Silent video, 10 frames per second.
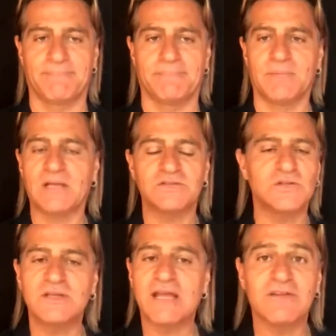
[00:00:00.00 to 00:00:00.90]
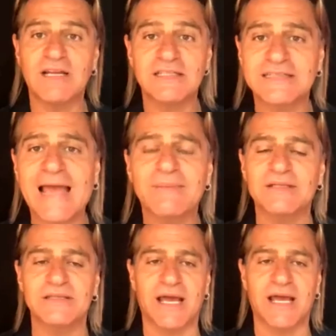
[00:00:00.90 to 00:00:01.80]
because you never
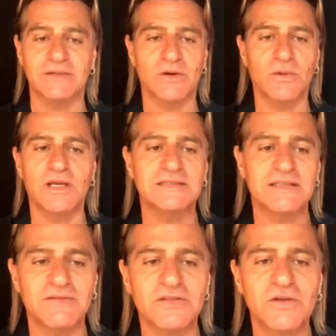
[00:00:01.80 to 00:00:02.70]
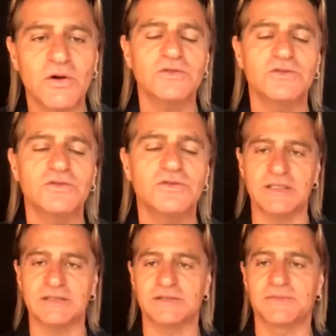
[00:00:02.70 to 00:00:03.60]
examined that no one has ever told you
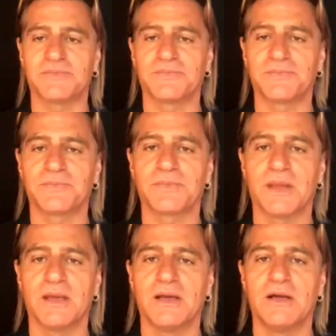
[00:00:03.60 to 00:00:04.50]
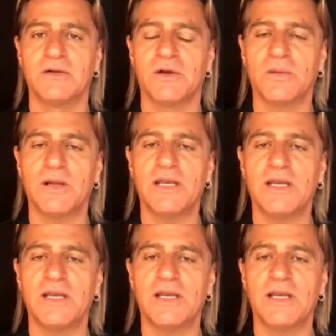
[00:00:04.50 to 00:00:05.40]
this
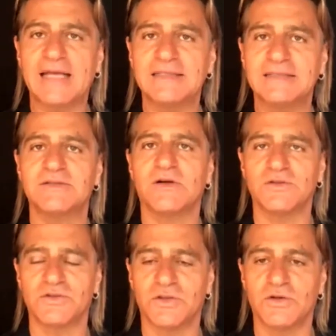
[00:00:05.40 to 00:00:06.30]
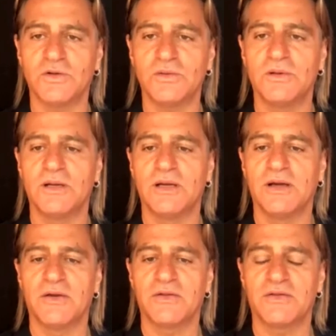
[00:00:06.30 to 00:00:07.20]
nobody has told you
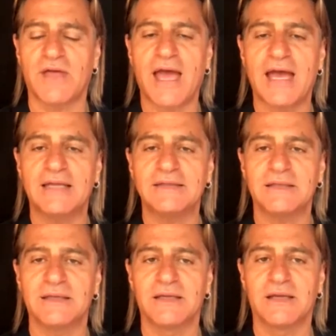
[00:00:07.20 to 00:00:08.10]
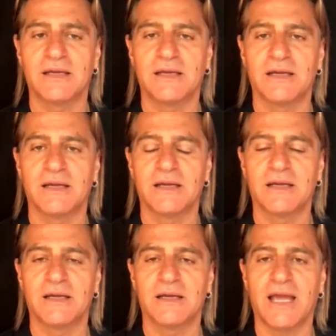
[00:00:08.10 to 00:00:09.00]
that
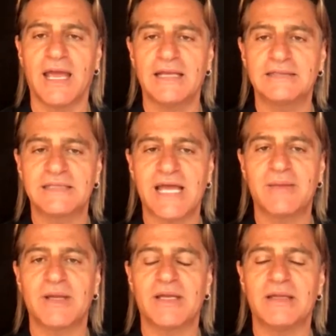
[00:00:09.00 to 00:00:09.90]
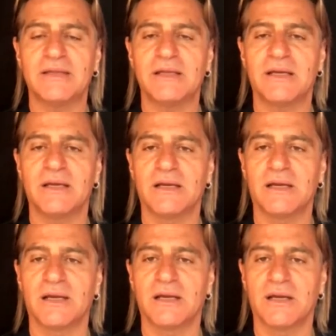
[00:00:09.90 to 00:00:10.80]
examine
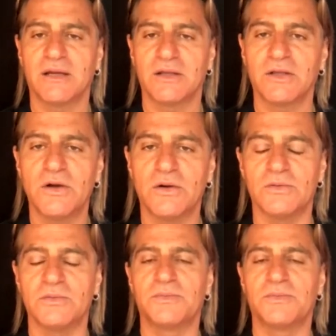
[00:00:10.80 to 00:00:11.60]
you